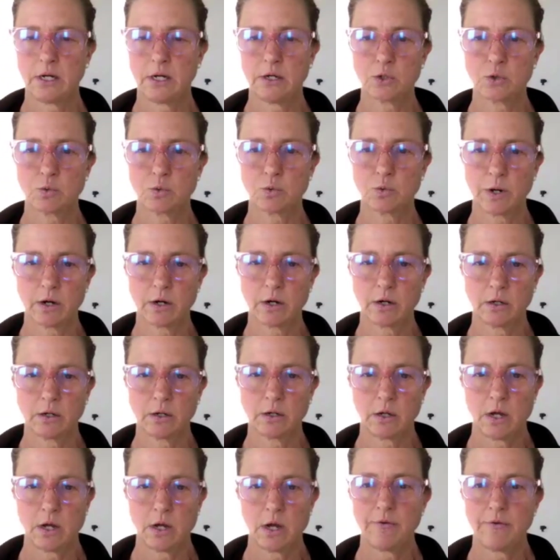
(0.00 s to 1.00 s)
elsewhere.
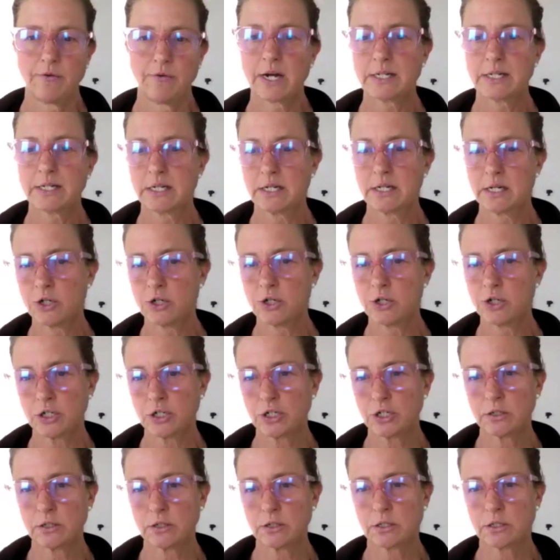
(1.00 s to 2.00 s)

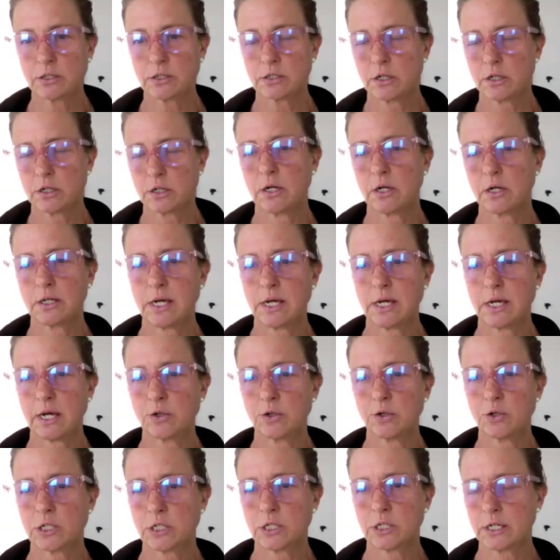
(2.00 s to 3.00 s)
Vaccinations,
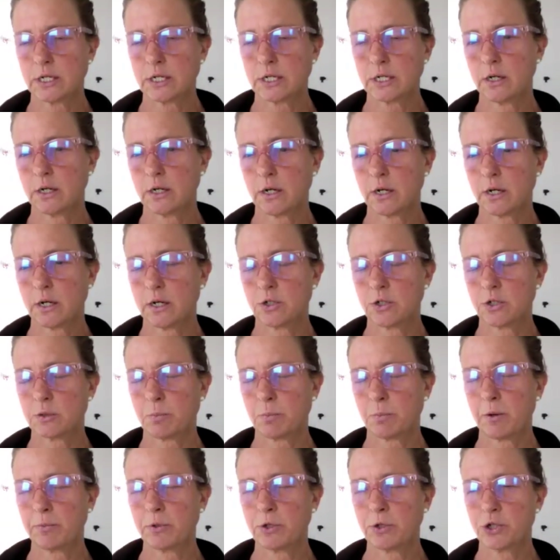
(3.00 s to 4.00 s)
Yale
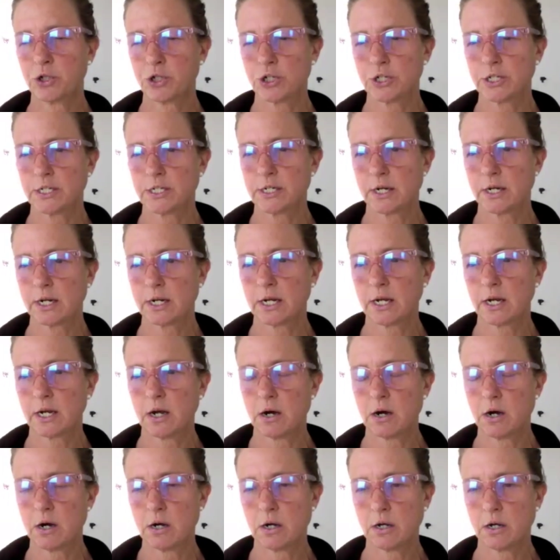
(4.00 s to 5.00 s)
just published a
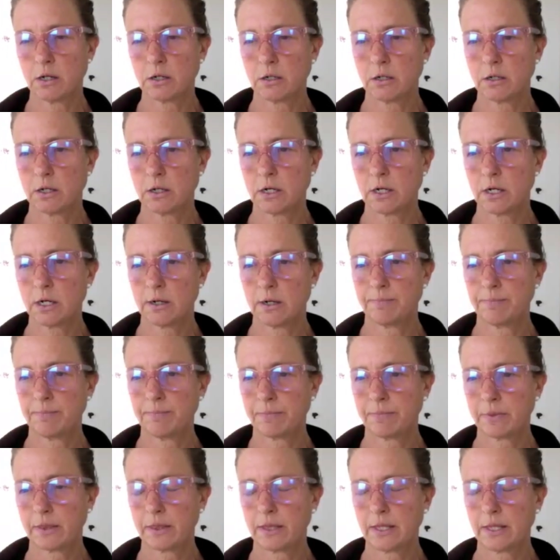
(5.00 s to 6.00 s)
study on
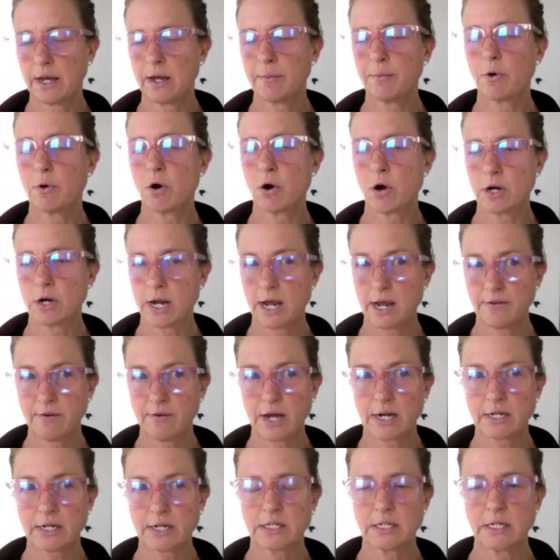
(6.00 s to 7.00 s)
the mRNA
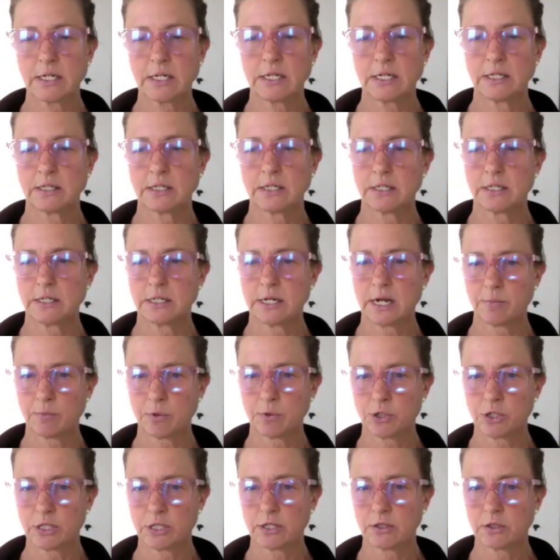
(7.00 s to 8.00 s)
vaccines and
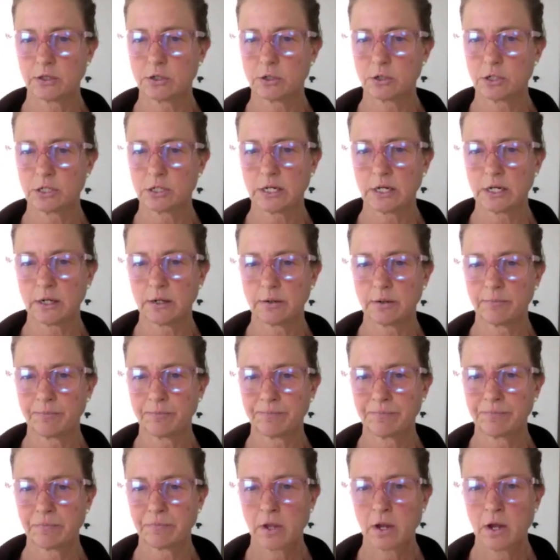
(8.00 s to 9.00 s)
damage that they're seeing.
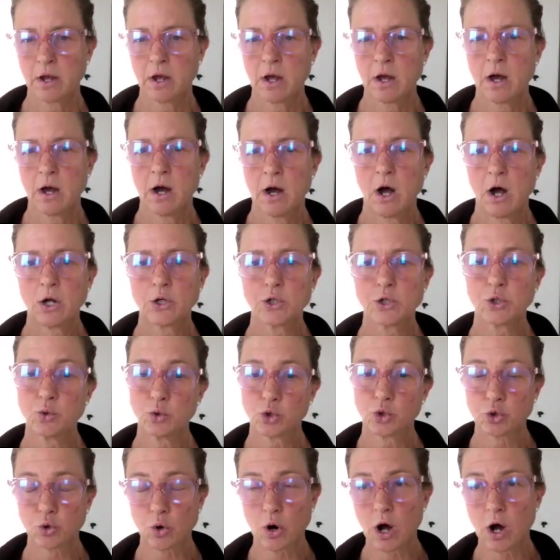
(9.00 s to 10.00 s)

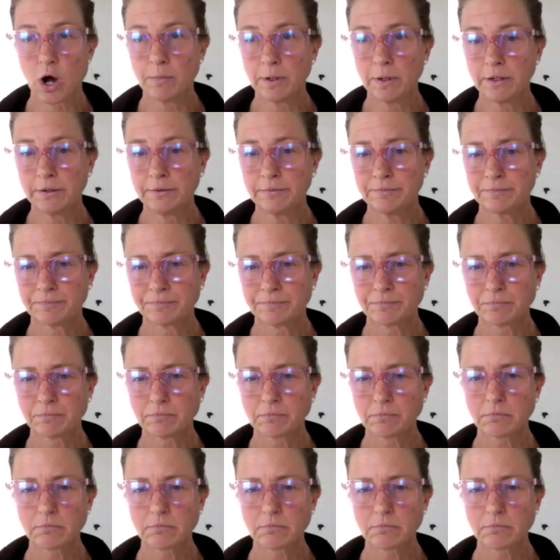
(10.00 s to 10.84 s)
Also trauma,